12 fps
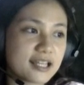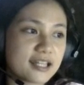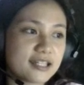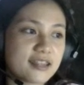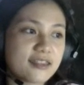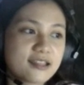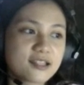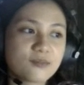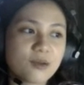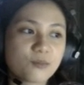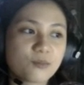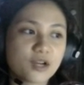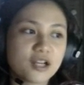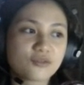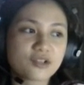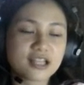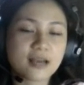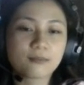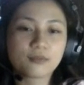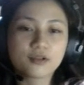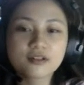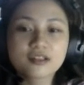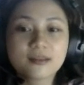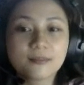and this membrane
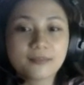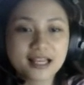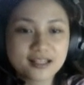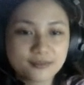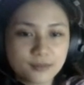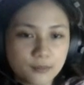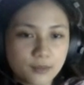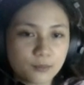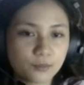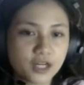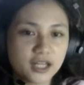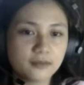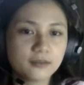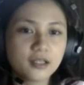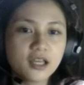resembles the plasma membrane.